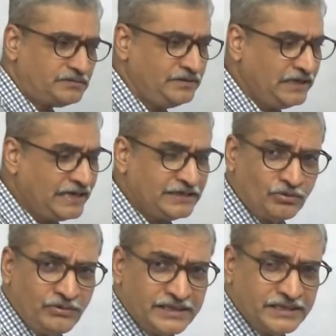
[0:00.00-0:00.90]

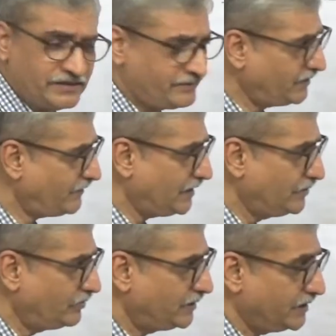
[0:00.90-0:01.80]
electronegativity
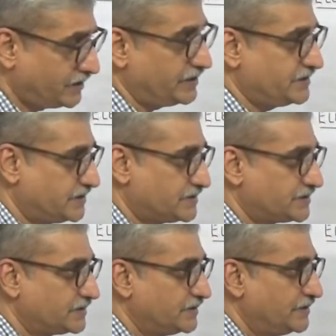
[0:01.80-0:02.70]
value decreases.
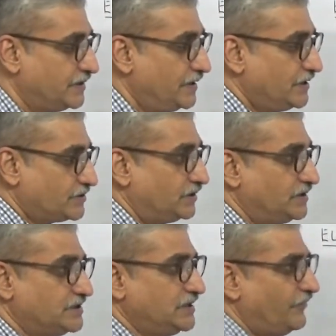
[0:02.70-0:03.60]
So
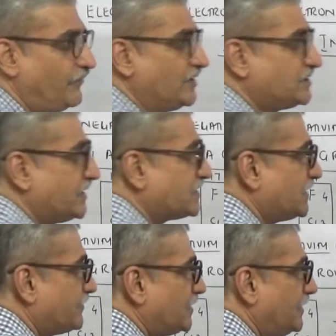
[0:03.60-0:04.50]
this is the first
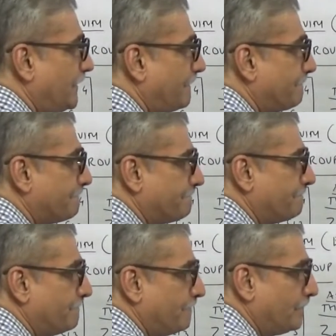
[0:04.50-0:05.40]
exception.
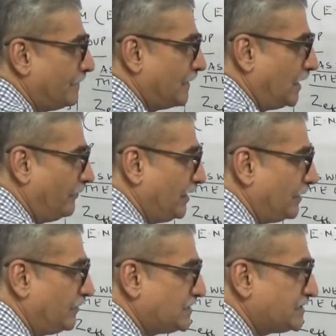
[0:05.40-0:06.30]
Now we will come
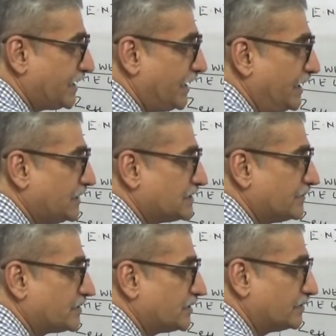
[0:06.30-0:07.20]
to the second
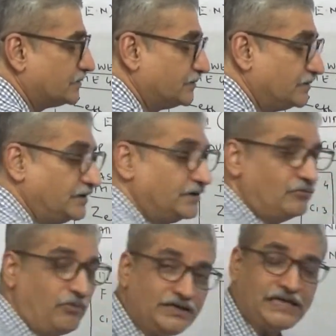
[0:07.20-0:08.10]
exception.
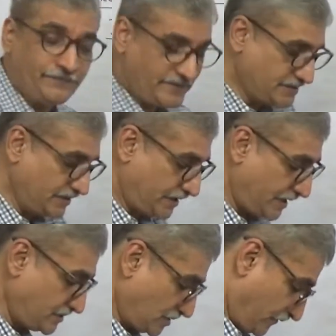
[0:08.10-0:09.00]
What happens in
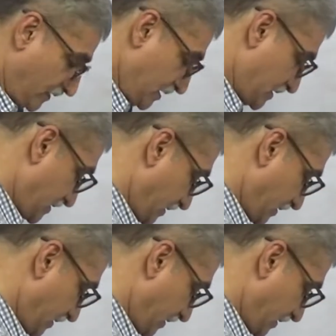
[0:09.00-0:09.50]
case of this